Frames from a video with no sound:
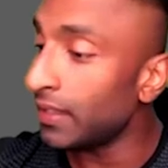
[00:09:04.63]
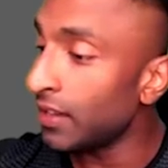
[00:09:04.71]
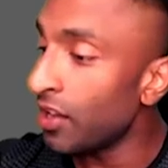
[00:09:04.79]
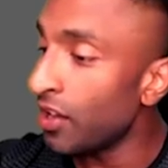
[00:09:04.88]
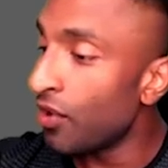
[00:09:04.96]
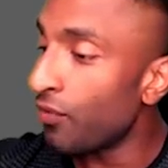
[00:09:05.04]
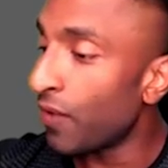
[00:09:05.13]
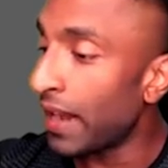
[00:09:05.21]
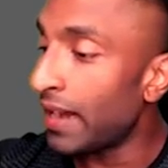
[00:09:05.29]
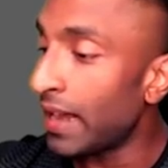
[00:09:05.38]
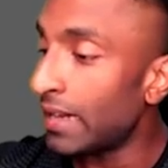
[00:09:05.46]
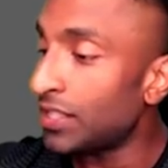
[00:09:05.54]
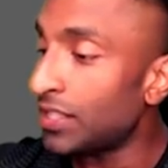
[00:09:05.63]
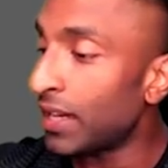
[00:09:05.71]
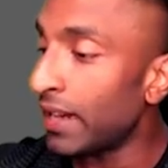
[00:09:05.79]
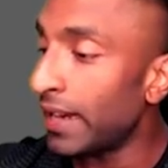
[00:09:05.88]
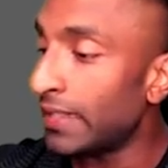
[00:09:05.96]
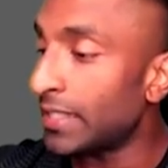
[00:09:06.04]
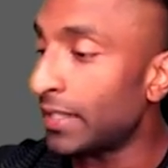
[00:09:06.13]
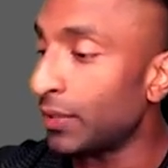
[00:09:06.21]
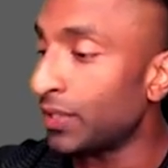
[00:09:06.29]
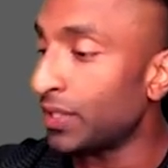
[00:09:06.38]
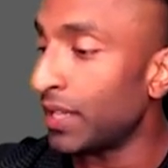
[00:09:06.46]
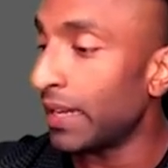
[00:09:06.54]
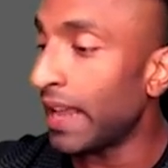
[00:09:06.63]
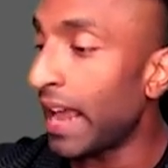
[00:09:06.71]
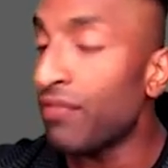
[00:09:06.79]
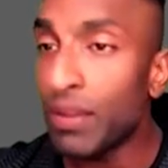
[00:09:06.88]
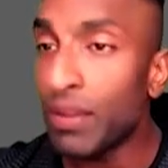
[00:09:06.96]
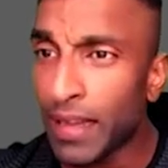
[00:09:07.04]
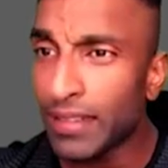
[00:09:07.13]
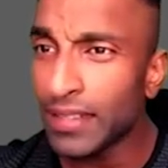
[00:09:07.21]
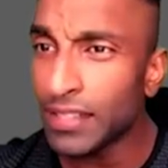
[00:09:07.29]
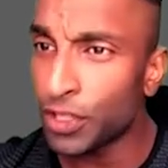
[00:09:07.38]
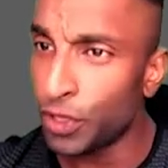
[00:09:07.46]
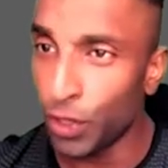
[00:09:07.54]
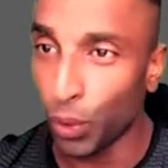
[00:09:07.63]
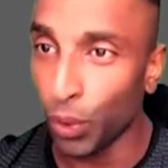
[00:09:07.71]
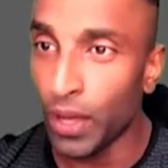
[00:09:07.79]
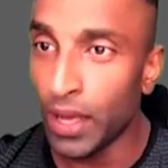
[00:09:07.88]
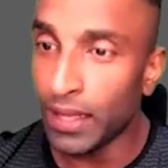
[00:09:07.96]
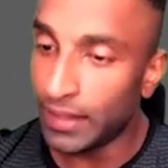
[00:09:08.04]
the financial institution. Can we buy this? No.